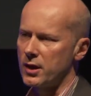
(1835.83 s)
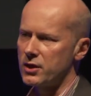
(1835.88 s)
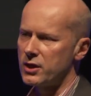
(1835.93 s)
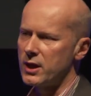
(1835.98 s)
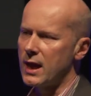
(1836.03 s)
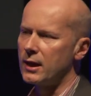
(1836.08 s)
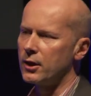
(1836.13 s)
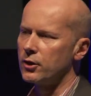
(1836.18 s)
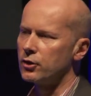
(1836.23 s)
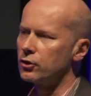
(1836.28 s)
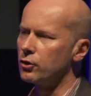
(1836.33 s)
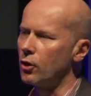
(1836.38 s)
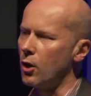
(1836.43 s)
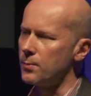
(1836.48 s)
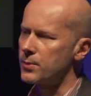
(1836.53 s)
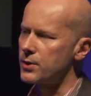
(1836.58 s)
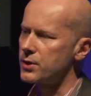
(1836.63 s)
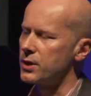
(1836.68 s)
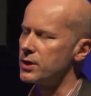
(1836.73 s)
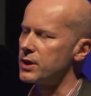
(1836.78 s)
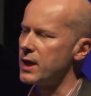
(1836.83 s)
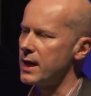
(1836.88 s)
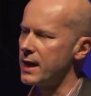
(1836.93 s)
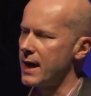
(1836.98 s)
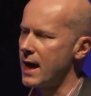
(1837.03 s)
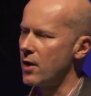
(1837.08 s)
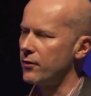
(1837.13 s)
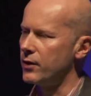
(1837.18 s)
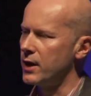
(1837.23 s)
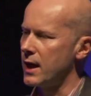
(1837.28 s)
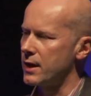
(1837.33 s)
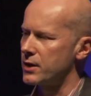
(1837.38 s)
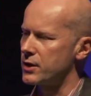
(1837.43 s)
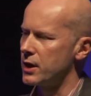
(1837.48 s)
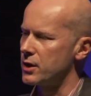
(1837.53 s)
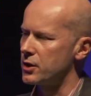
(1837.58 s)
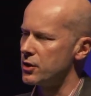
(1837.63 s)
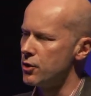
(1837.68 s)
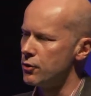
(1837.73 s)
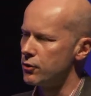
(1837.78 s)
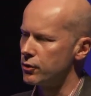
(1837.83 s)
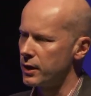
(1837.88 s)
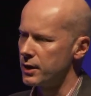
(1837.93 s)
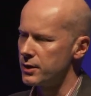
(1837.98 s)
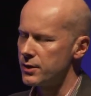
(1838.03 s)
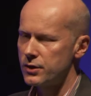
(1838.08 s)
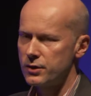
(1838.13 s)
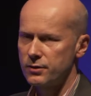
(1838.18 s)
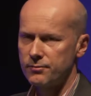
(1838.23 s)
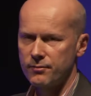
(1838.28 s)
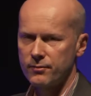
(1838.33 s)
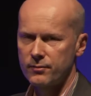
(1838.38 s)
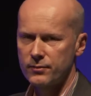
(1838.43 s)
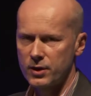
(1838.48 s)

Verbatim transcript: salad crops to take out the excess nutrients,